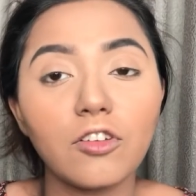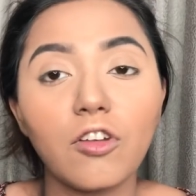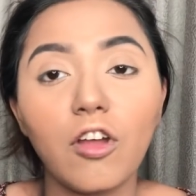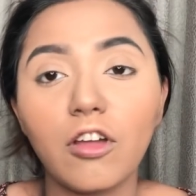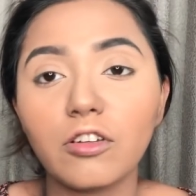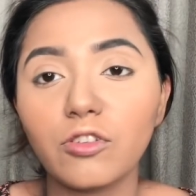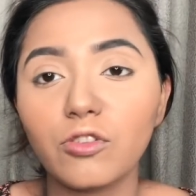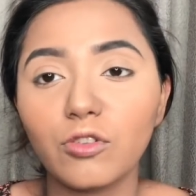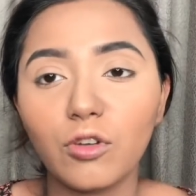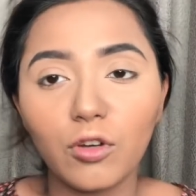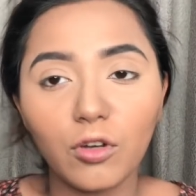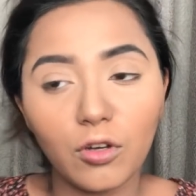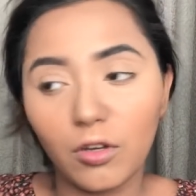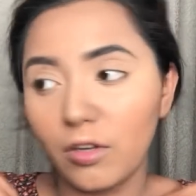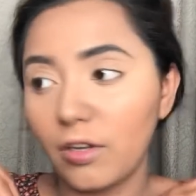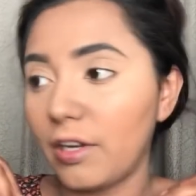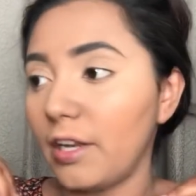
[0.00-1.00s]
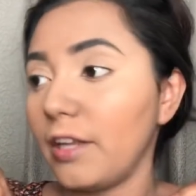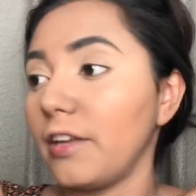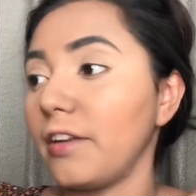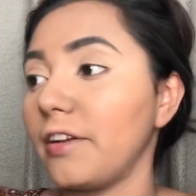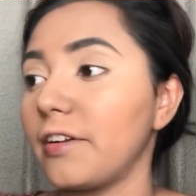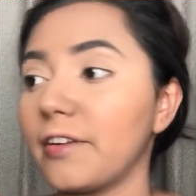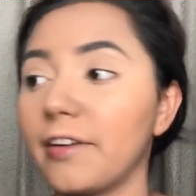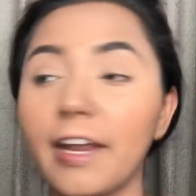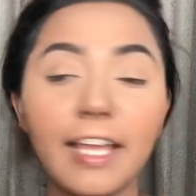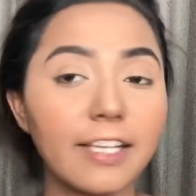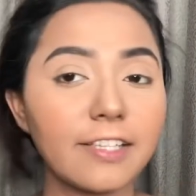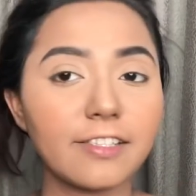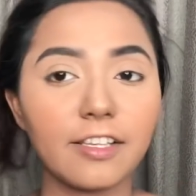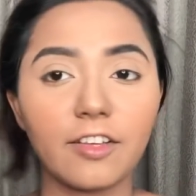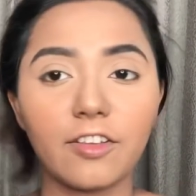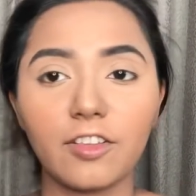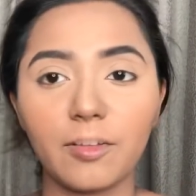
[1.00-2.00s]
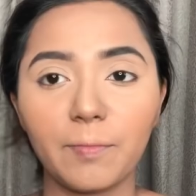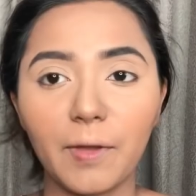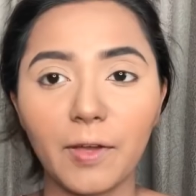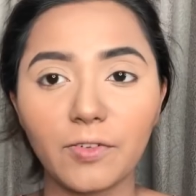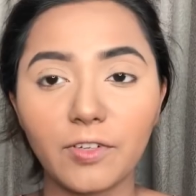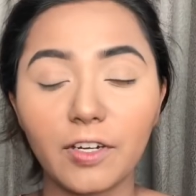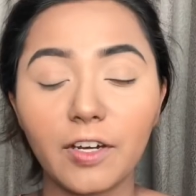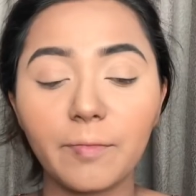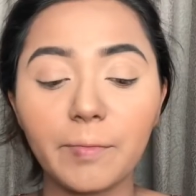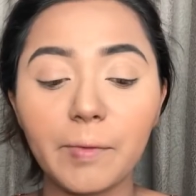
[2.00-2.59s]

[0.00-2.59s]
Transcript: not to go crazy on the powder.